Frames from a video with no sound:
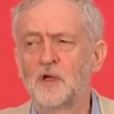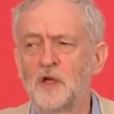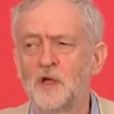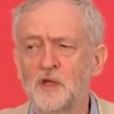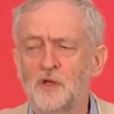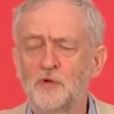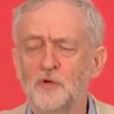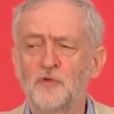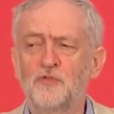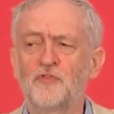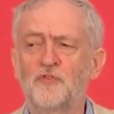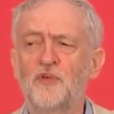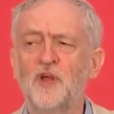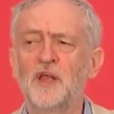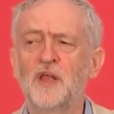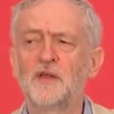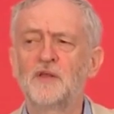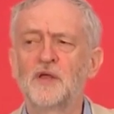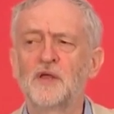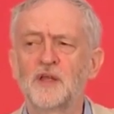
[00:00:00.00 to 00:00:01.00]
and a good
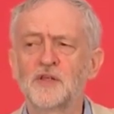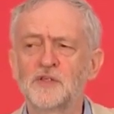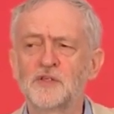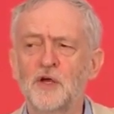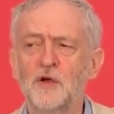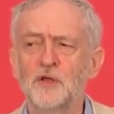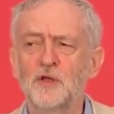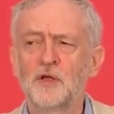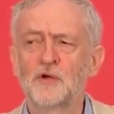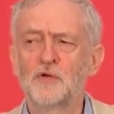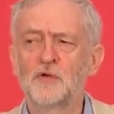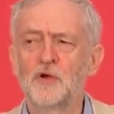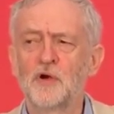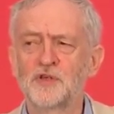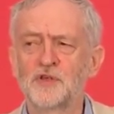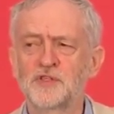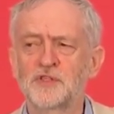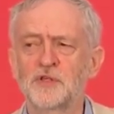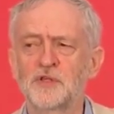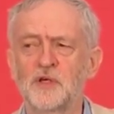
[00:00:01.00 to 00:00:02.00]
friend, Antonio
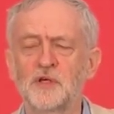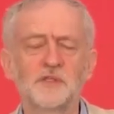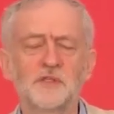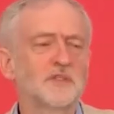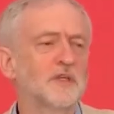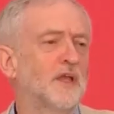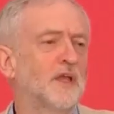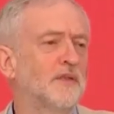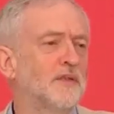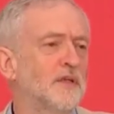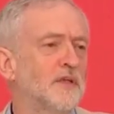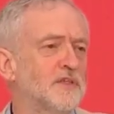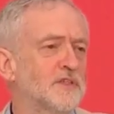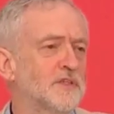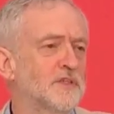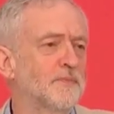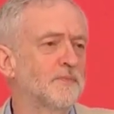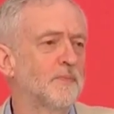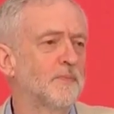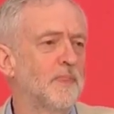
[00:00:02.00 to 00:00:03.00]
Costa, said this.